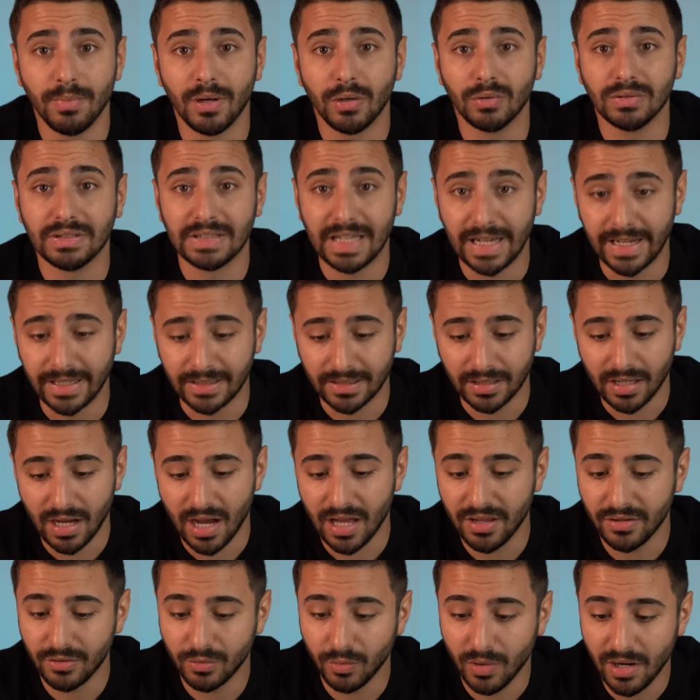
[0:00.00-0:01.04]
about light.
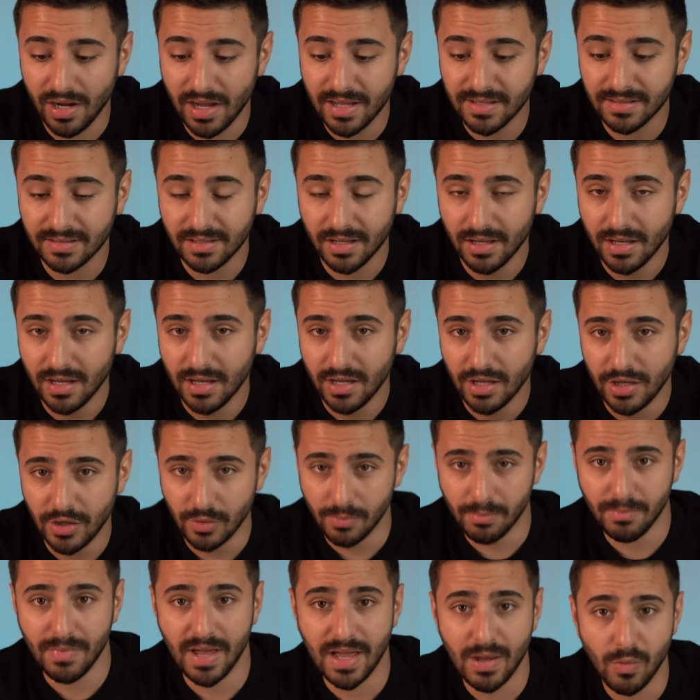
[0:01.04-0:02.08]
Otherwise,
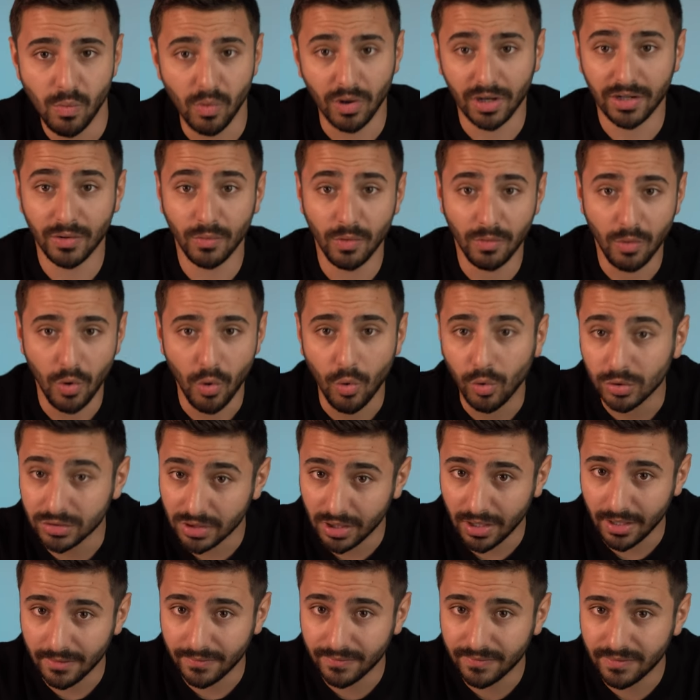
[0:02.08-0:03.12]
you may want to hold
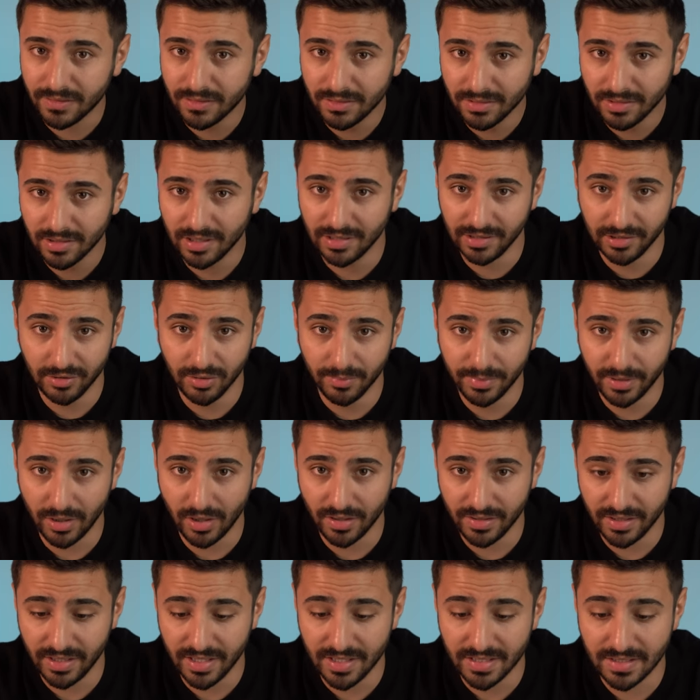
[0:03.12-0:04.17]
off a little bit
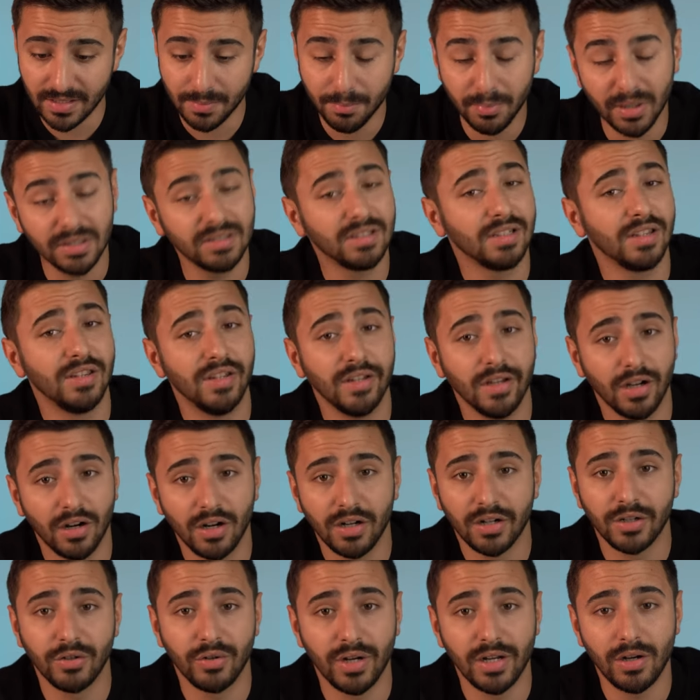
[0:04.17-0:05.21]
on these, but they
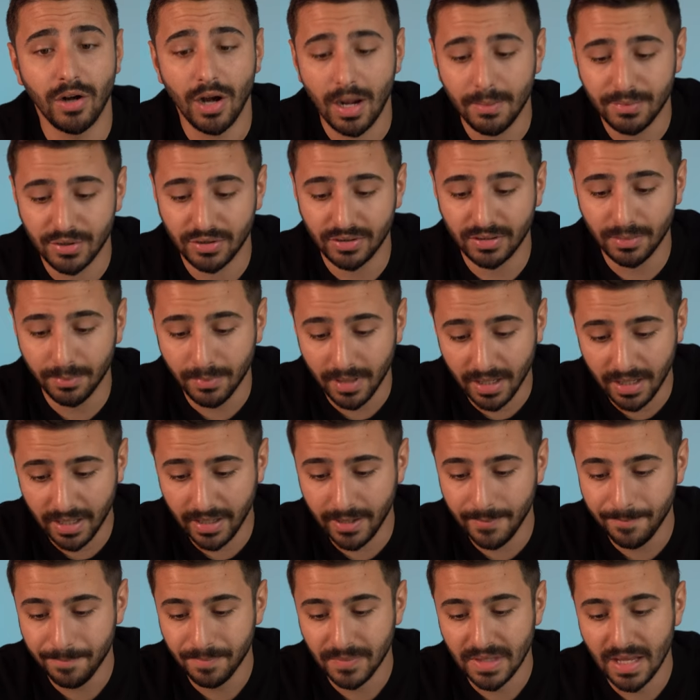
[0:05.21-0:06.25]
are a great option to
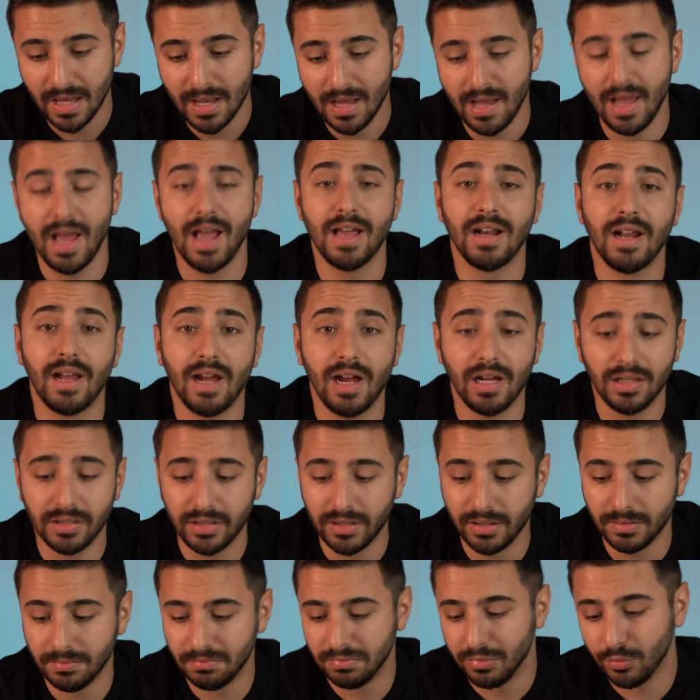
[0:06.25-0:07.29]
buy. And I
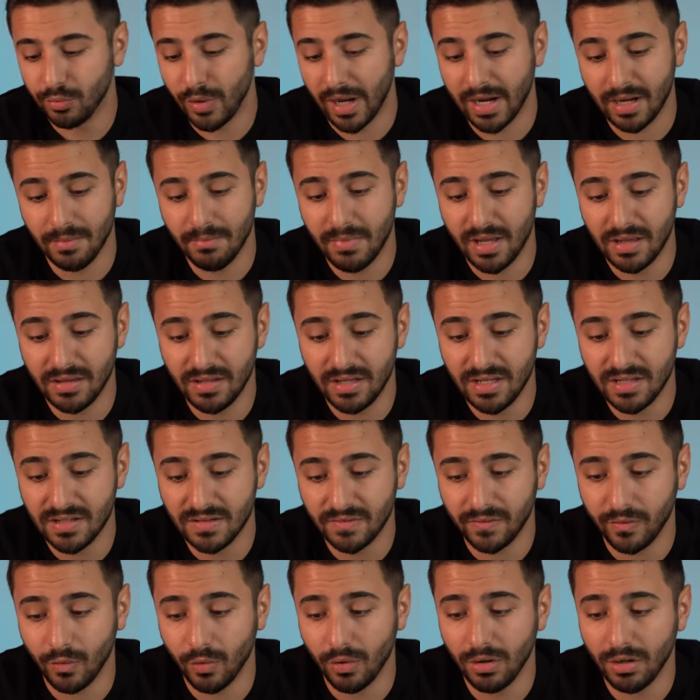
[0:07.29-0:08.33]
highly recommend
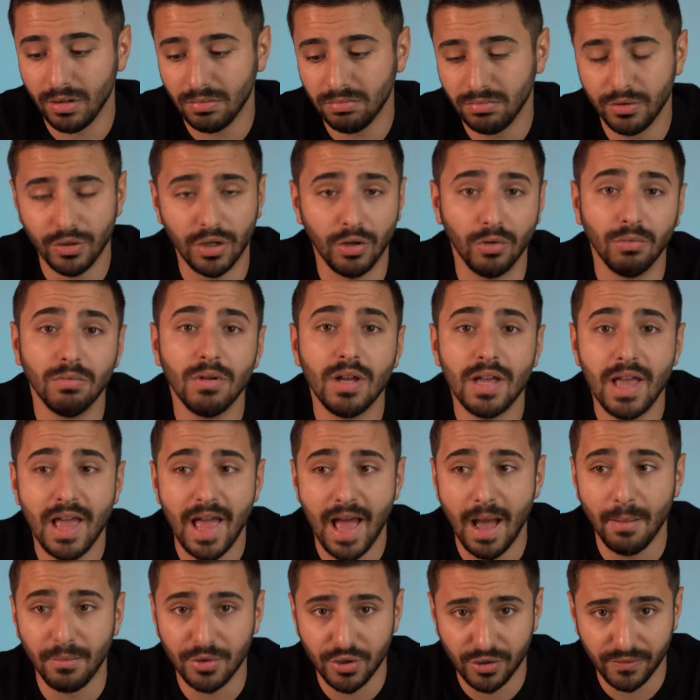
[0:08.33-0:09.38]
these for, you know,
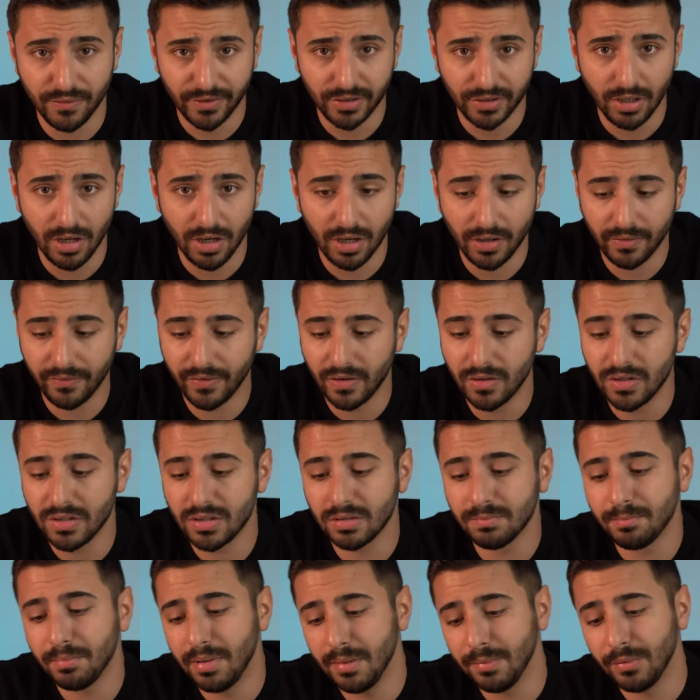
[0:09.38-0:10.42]
amateur photographers,
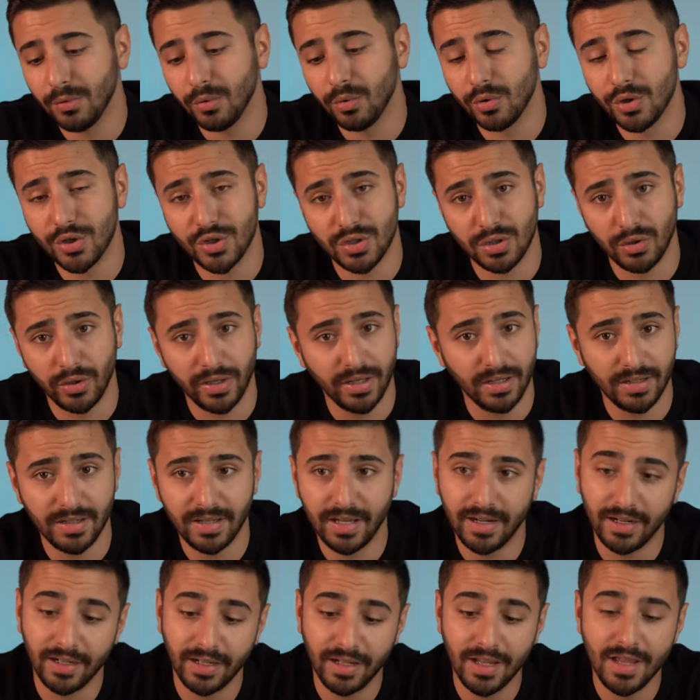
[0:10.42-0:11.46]
people who are just looking at
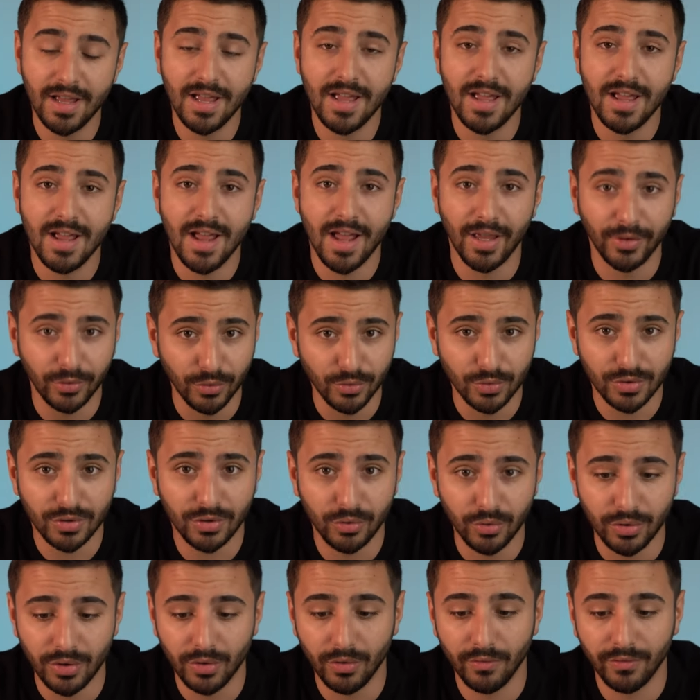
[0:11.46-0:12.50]
getting into
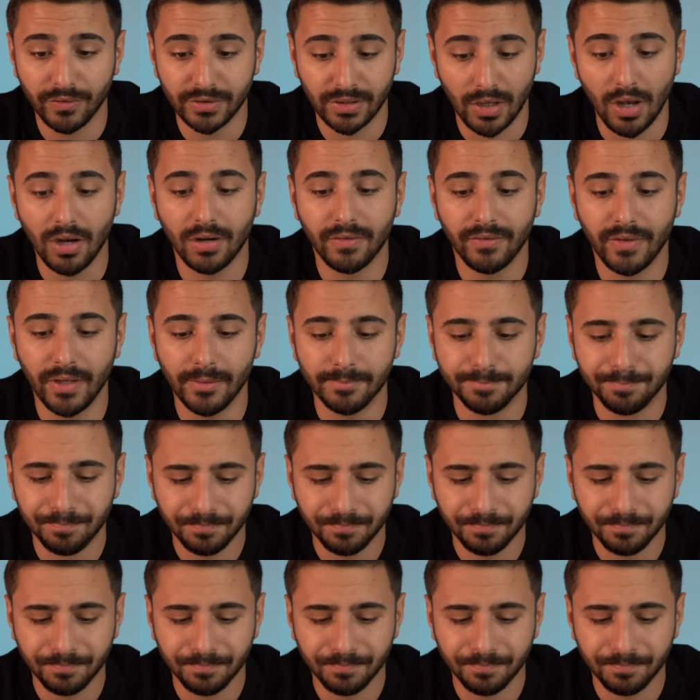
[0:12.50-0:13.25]
studio photography.